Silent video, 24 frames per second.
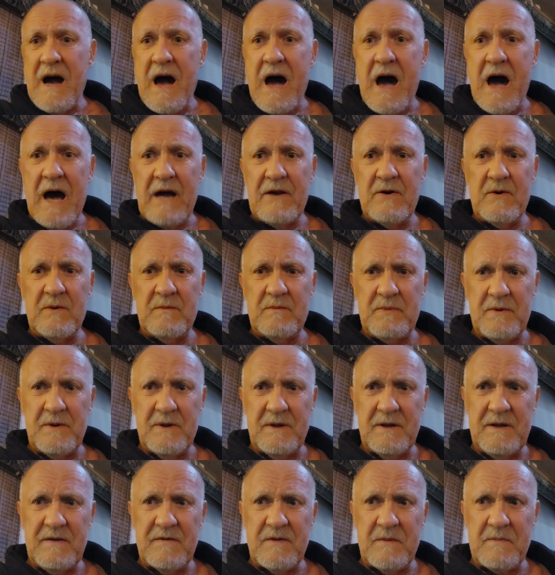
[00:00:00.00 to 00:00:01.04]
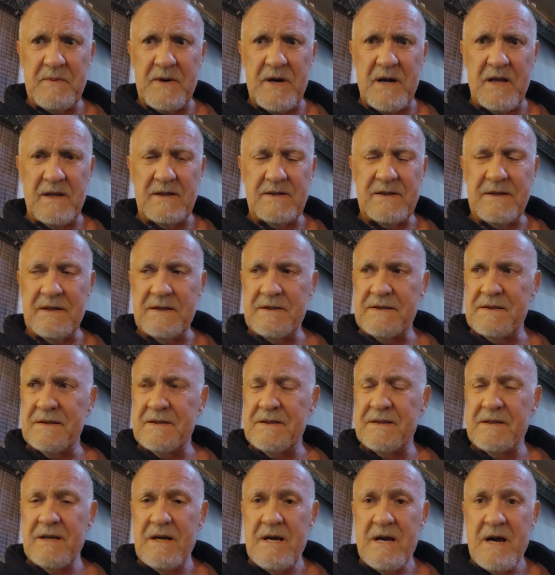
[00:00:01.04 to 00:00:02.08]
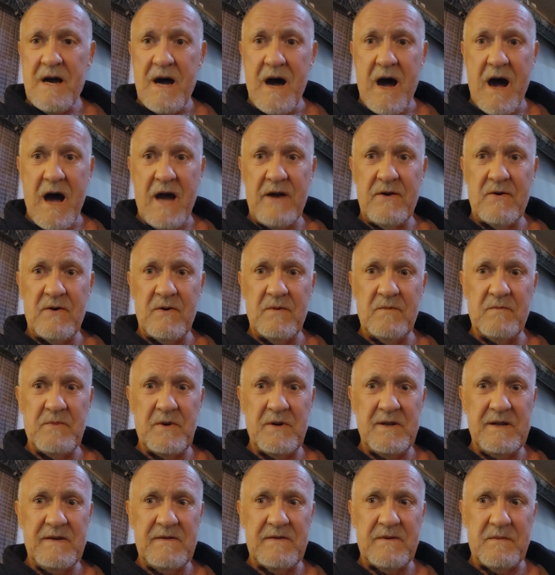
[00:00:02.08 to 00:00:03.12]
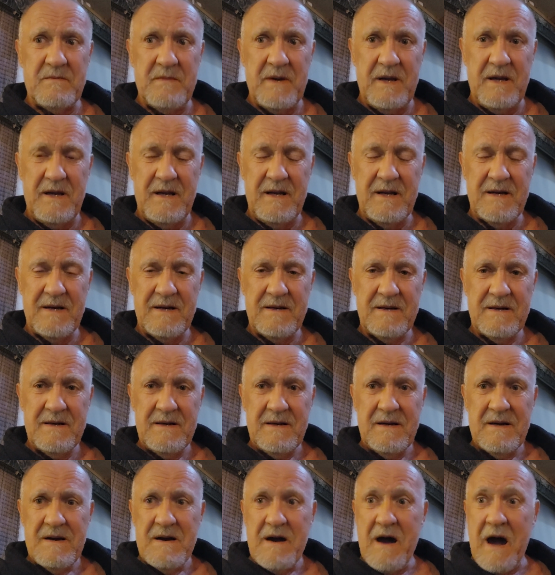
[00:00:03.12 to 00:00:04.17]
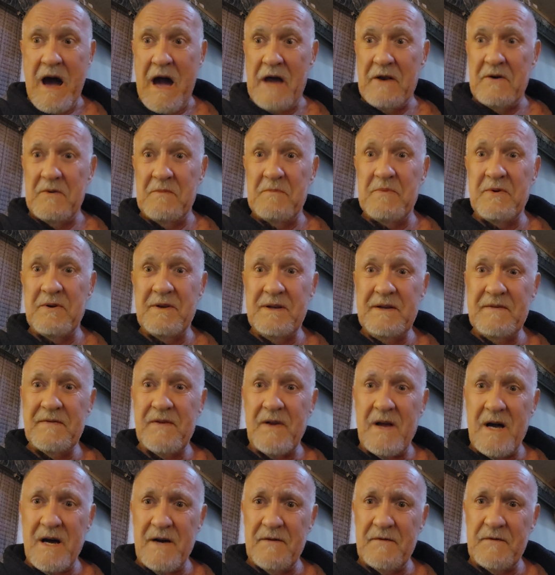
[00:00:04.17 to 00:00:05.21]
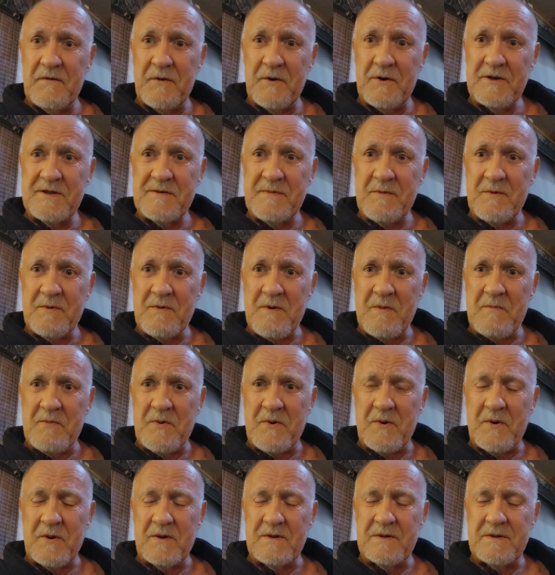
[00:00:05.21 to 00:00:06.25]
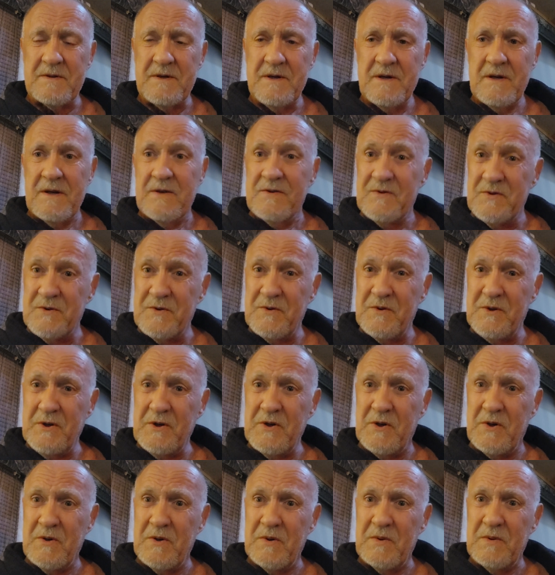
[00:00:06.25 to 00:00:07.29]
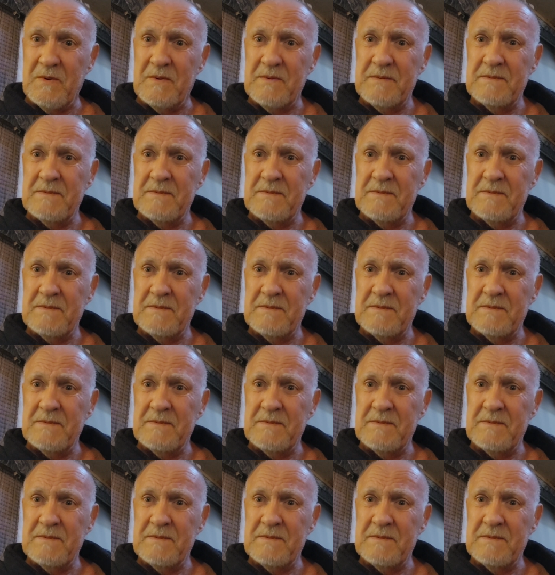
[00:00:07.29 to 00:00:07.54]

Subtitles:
I don't believe the politicians. I don't believe the media. I don't believe law enforcement reports. Do you?